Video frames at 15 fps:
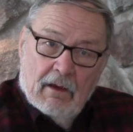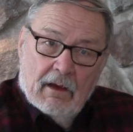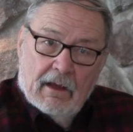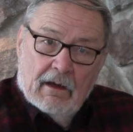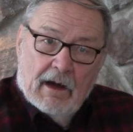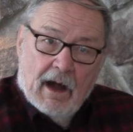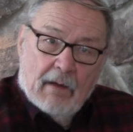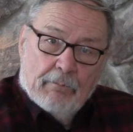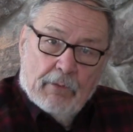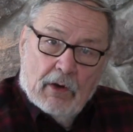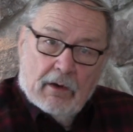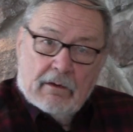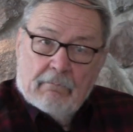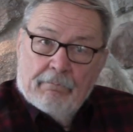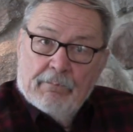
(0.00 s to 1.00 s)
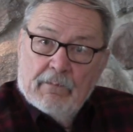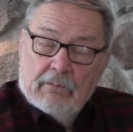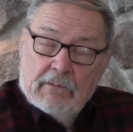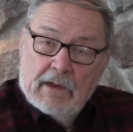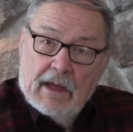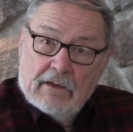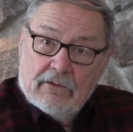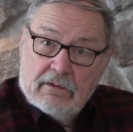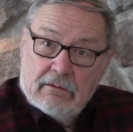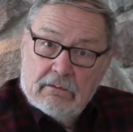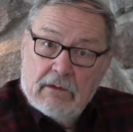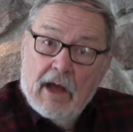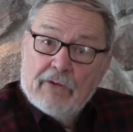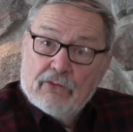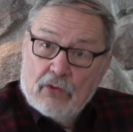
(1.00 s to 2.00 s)
In our book, that's
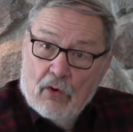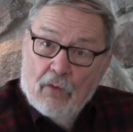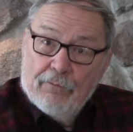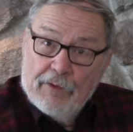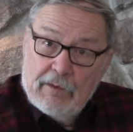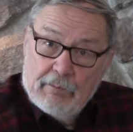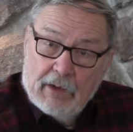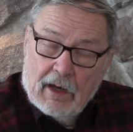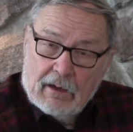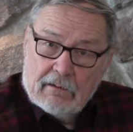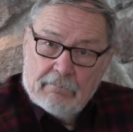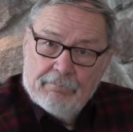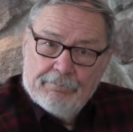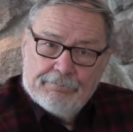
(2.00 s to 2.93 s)
a trophy buck.